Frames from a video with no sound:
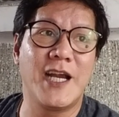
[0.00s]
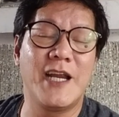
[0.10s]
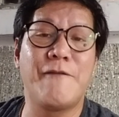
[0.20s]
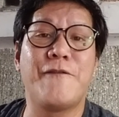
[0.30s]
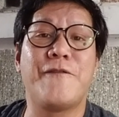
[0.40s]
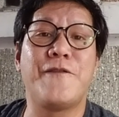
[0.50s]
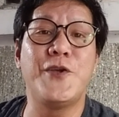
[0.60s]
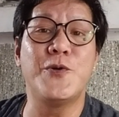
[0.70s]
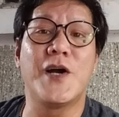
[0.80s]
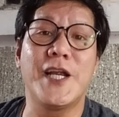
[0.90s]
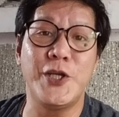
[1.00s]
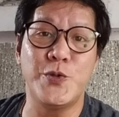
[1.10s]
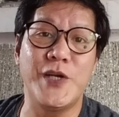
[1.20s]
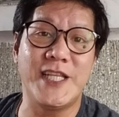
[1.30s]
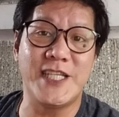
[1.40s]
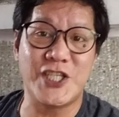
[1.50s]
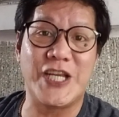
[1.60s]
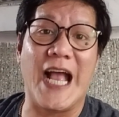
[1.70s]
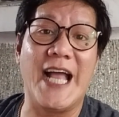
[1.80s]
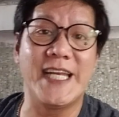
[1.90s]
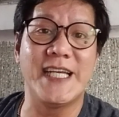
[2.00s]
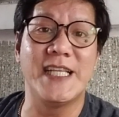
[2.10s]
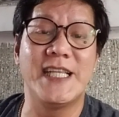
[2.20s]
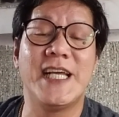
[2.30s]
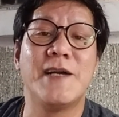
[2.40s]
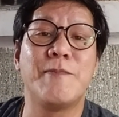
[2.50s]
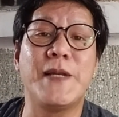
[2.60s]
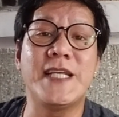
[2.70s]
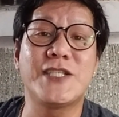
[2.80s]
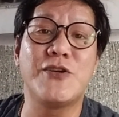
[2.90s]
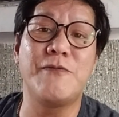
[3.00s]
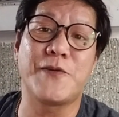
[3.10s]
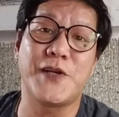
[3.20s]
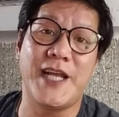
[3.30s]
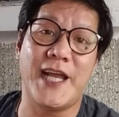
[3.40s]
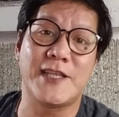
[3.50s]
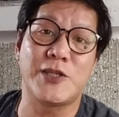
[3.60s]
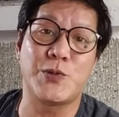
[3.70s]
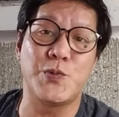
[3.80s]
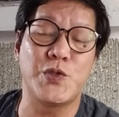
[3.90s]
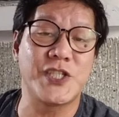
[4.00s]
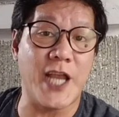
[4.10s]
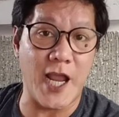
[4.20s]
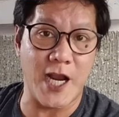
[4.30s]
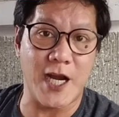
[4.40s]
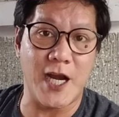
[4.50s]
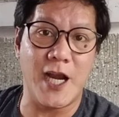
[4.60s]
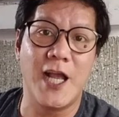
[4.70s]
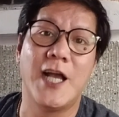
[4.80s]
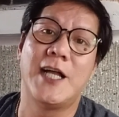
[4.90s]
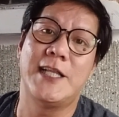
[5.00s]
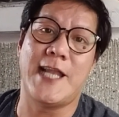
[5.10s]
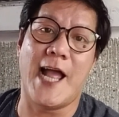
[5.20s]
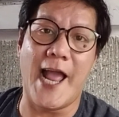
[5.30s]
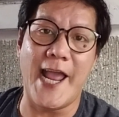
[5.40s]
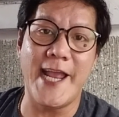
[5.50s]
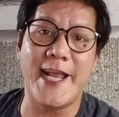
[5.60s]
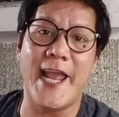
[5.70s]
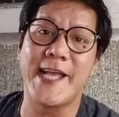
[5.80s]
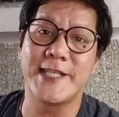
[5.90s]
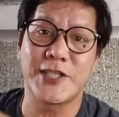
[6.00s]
If you are new in this channel, please don't forget to share, like, and